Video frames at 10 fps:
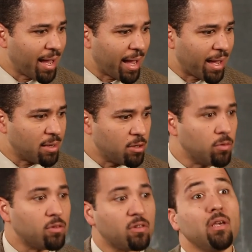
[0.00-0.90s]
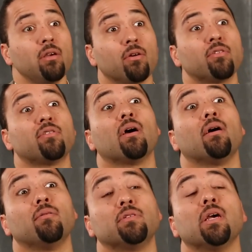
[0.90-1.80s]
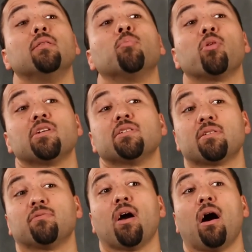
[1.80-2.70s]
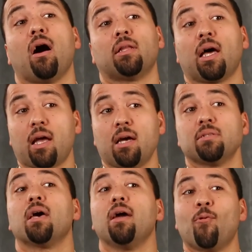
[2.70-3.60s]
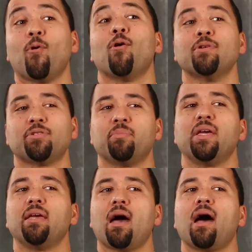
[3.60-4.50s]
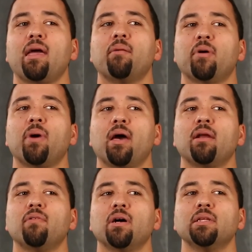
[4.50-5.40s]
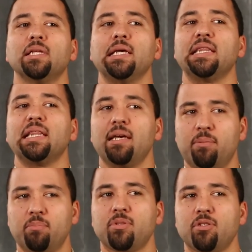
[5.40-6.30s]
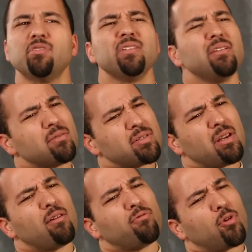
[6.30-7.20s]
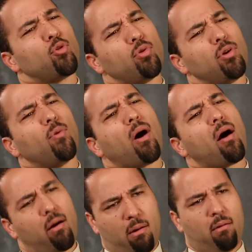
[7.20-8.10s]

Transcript: and you see yourselves in the presence of God, like Isaiah, Woe is me, I am a man of unclean lips. You see yourself for who you are.